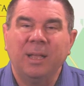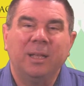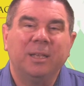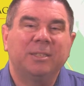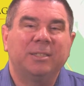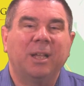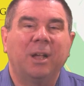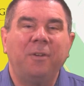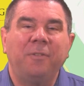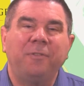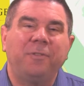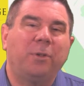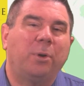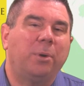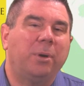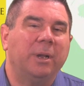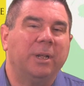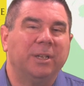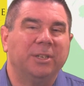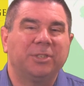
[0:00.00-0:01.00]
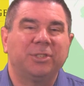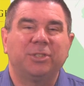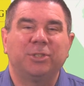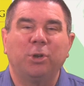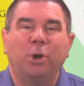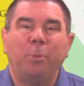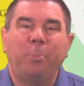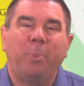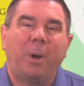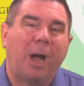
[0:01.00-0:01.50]
South Florida is
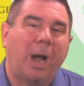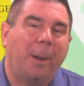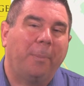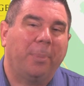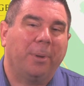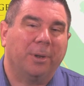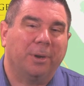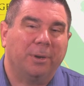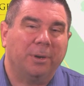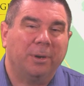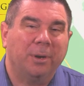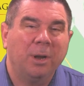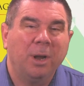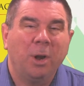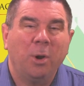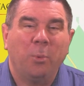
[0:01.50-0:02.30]
so popular,